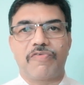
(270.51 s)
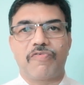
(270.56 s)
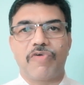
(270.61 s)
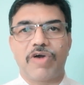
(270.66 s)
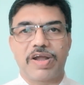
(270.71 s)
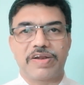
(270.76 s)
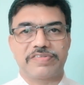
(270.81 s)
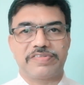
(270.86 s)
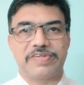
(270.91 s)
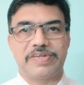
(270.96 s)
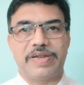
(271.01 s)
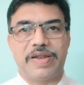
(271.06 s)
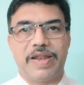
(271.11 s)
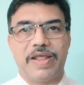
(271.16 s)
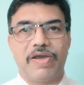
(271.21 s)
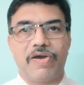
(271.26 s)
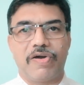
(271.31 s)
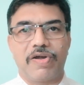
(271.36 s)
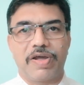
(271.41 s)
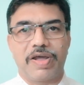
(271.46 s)
works in any
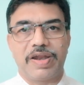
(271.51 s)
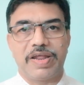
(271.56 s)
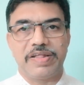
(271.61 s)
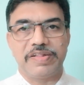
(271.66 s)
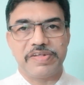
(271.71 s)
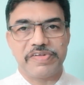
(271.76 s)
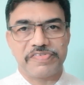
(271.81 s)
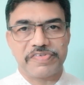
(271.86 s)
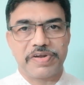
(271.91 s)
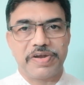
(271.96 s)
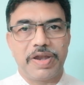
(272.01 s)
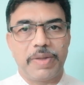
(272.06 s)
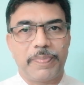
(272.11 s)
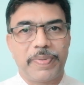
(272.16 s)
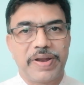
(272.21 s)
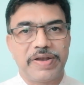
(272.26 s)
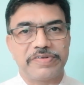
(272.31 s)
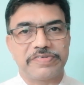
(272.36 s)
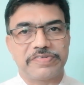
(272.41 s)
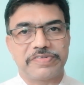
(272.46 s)
organization
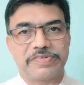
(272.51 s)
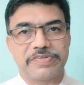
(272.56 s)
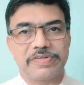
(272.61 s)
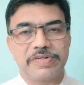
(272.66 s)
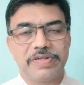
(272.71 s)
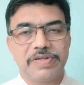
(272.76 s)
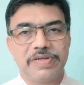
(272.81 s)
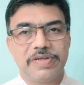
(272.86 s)
depends